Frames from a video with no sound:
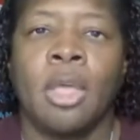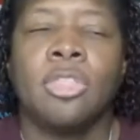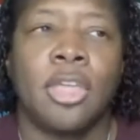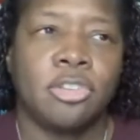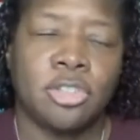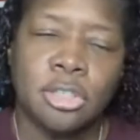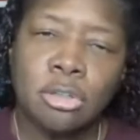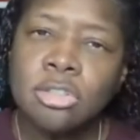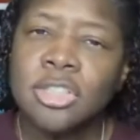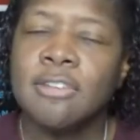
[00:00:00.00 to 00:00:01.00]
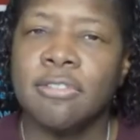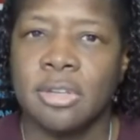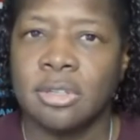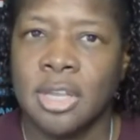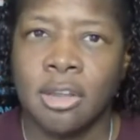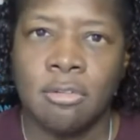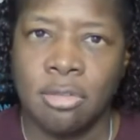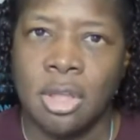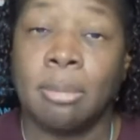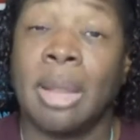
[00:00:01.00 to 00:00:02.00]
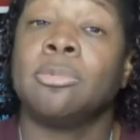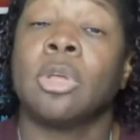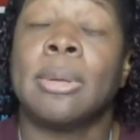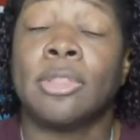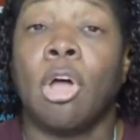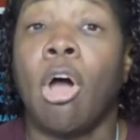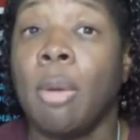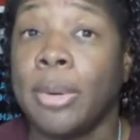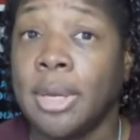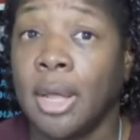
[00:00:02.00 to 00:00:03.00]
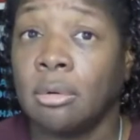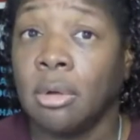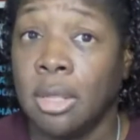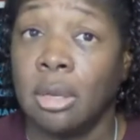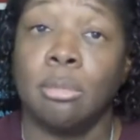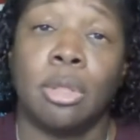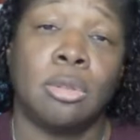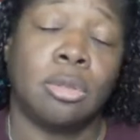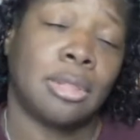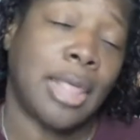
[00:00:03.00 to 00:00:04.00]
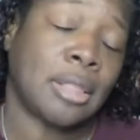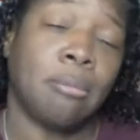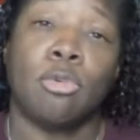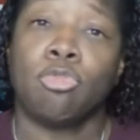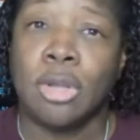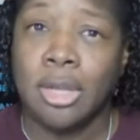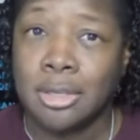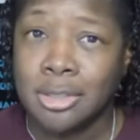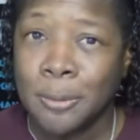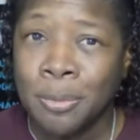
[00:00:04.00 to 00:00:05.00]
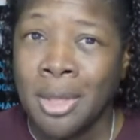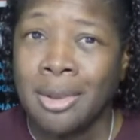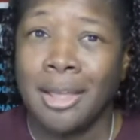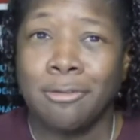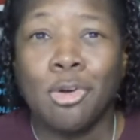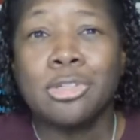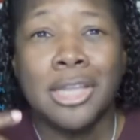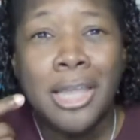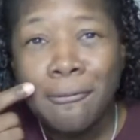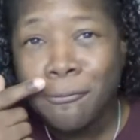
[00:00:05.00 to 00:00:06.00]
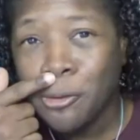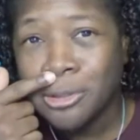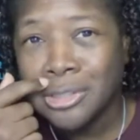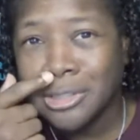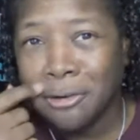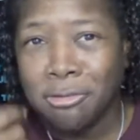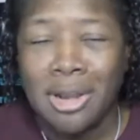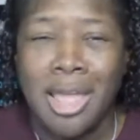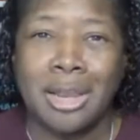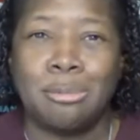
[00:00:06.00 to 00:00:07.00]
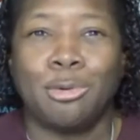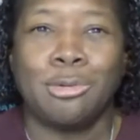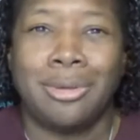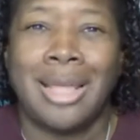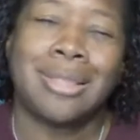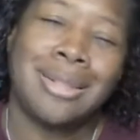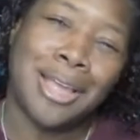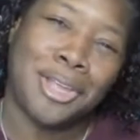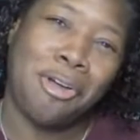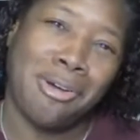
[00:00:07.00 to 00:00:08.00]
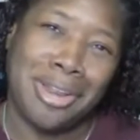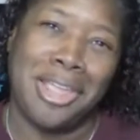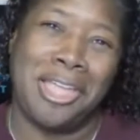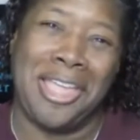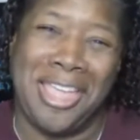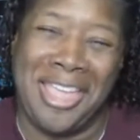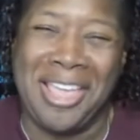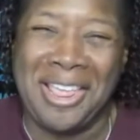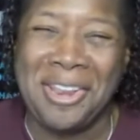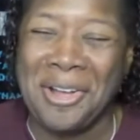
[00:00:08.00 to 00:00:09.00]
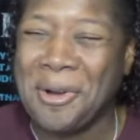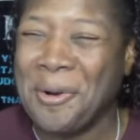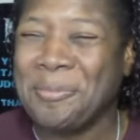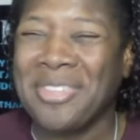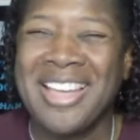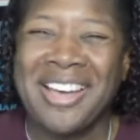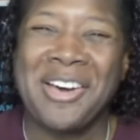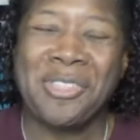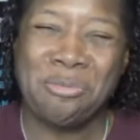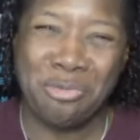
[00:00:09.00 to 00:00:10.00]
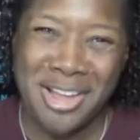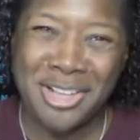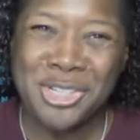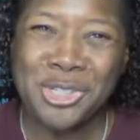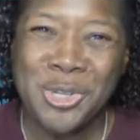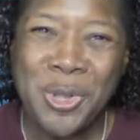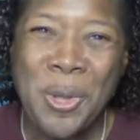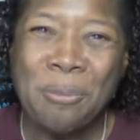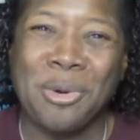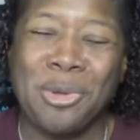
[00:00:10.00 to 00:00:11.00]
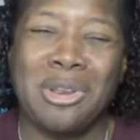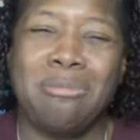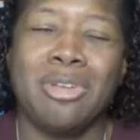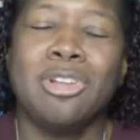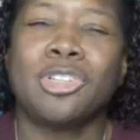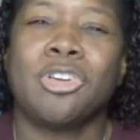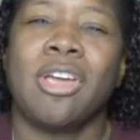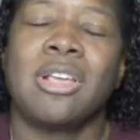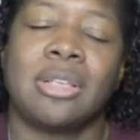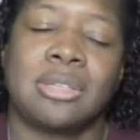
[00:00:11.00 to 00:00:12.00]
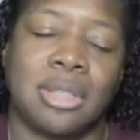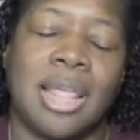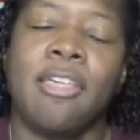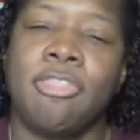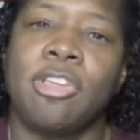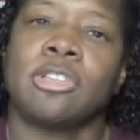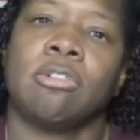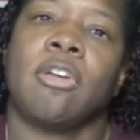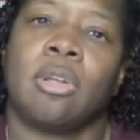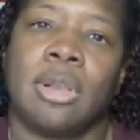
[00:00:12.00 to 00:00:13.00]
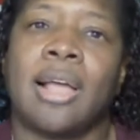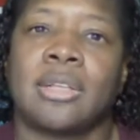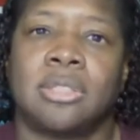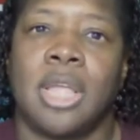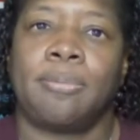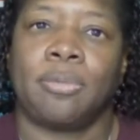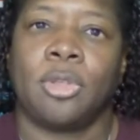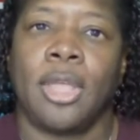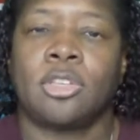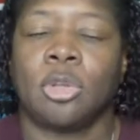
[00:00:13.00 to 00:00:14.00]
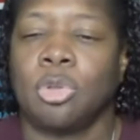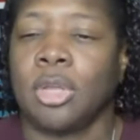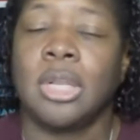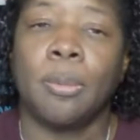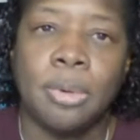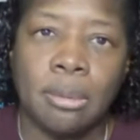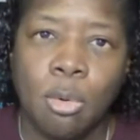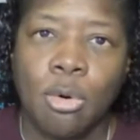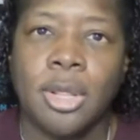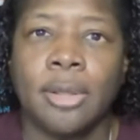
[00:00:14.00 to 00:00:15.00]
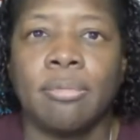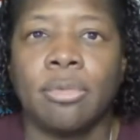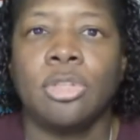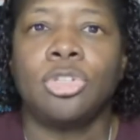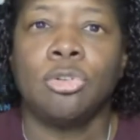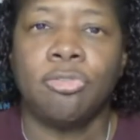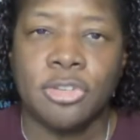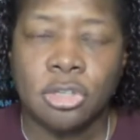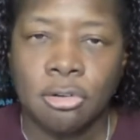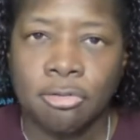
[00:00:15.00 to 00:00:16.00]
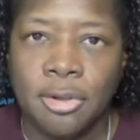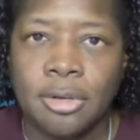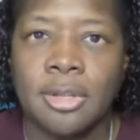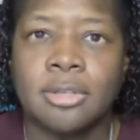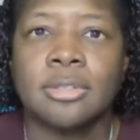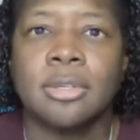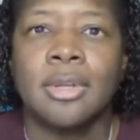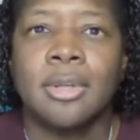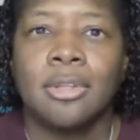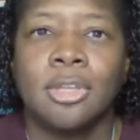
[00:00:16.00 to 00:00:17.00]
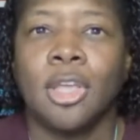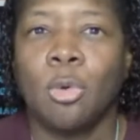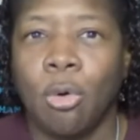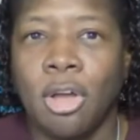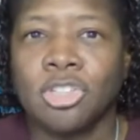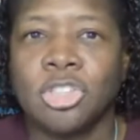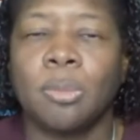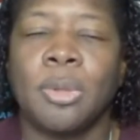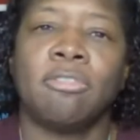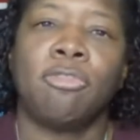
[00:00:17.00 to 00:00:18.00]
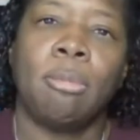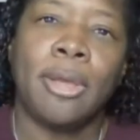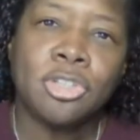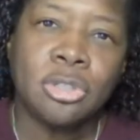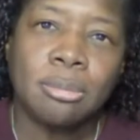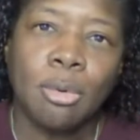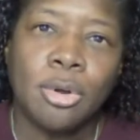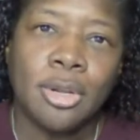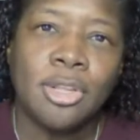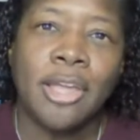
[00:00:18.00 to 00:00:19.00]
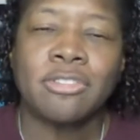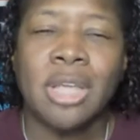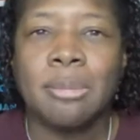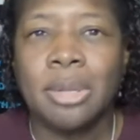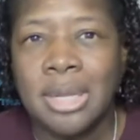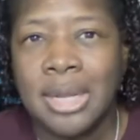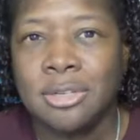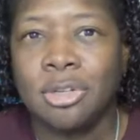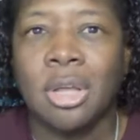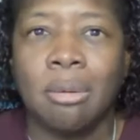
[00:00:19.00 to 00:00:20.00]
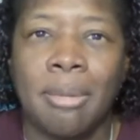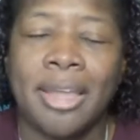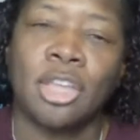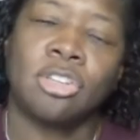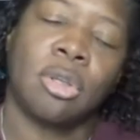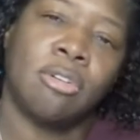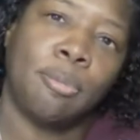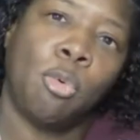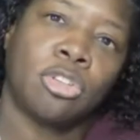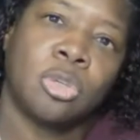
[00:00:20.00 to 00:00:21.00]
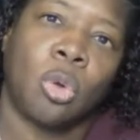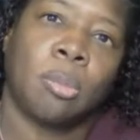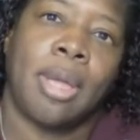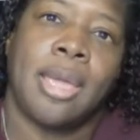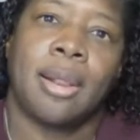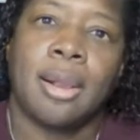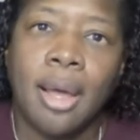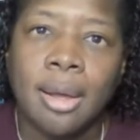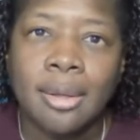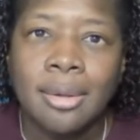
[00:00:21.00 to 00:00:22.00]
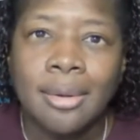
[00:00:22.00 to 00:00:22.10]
There's little deviance here and there, but I'm talking about the Army now, and like the Marines. Now, of course, the Air Force is a different animal. Not to knock you all in the and the other branches, but in the military, a lot of things are very lockstep. Okay, so you get up in the morning, you do physical fitness, you get washed up, you have a formation in the morning, you have time to eat, you come back, you report to work by 8 o'clock.